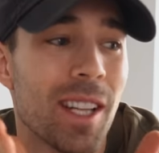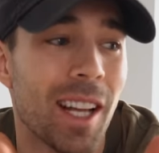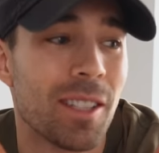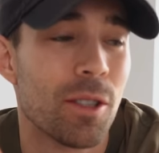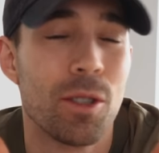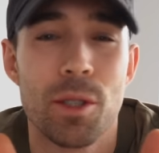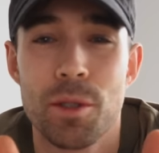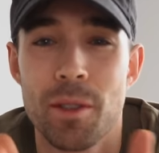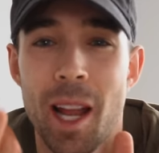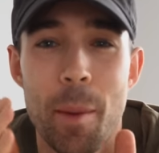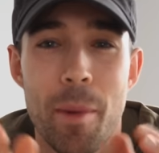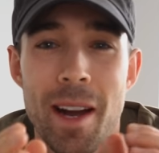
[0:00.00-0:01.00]
like to look through
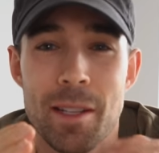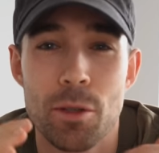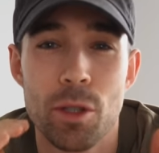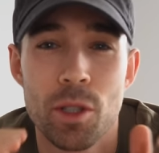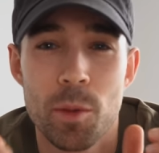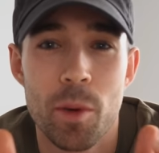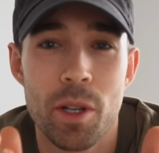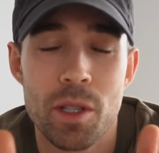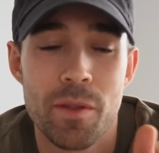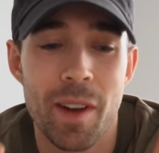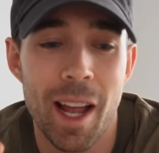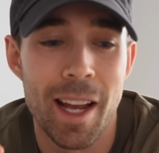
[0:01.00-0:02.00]
like brands'
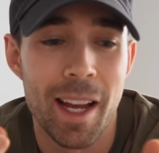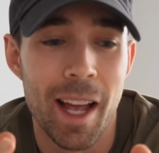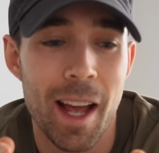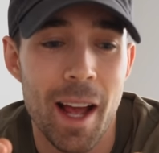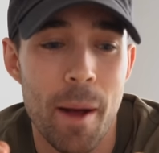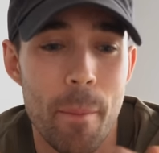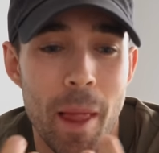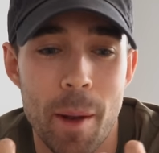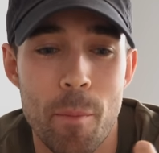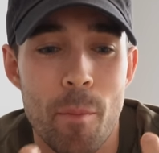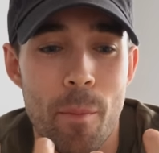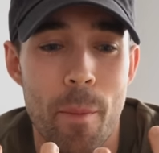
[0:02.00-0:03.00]
lookbooks for like
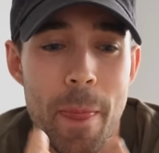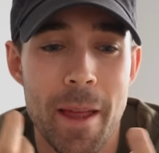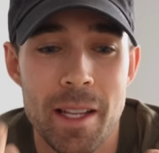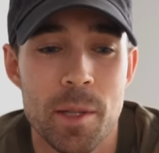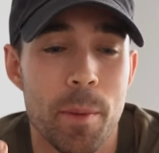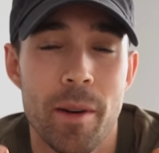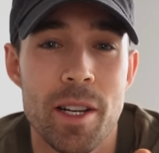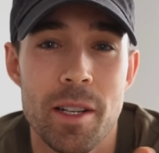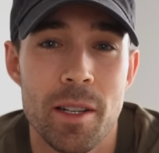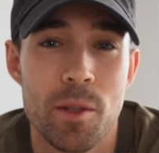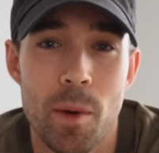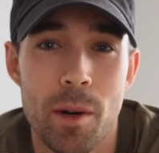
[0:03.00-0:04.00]

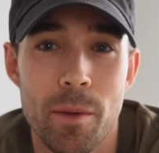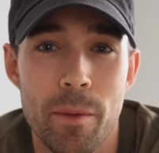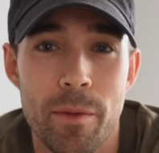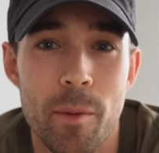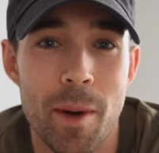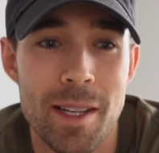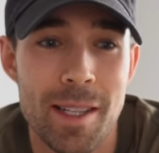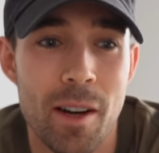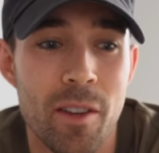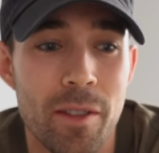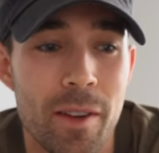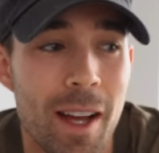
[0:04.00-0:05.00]
inspiration as well for
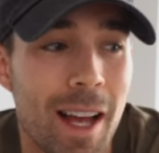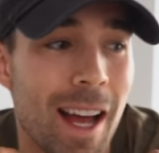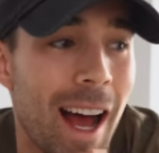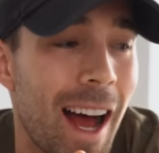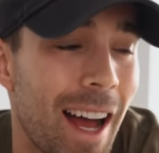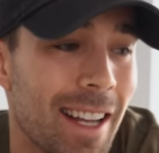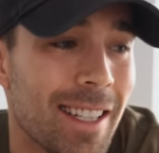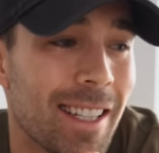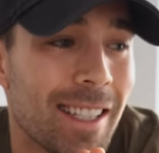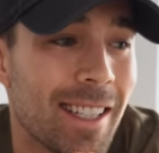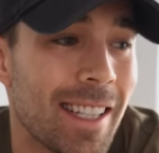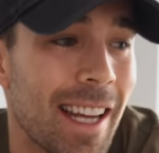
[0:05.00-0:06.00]
myself, and
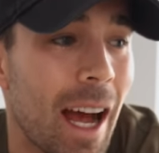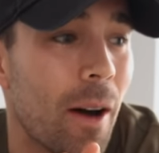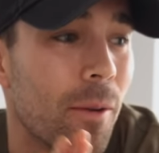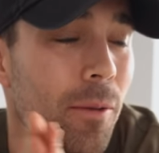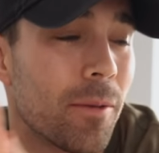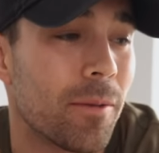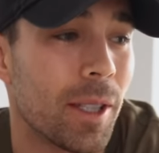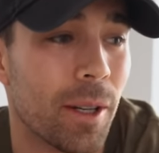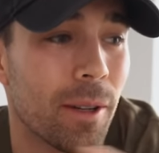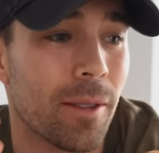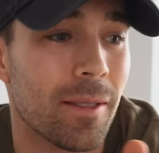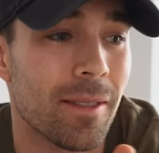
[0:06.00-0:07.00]
just to see how, you
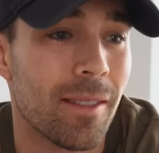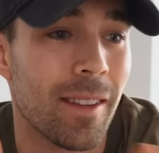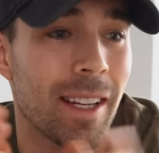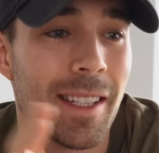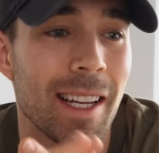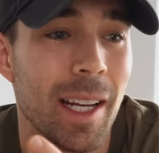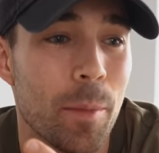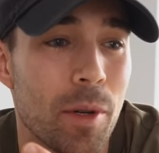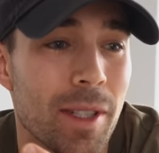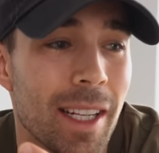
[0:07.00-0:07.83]
know, things are getting put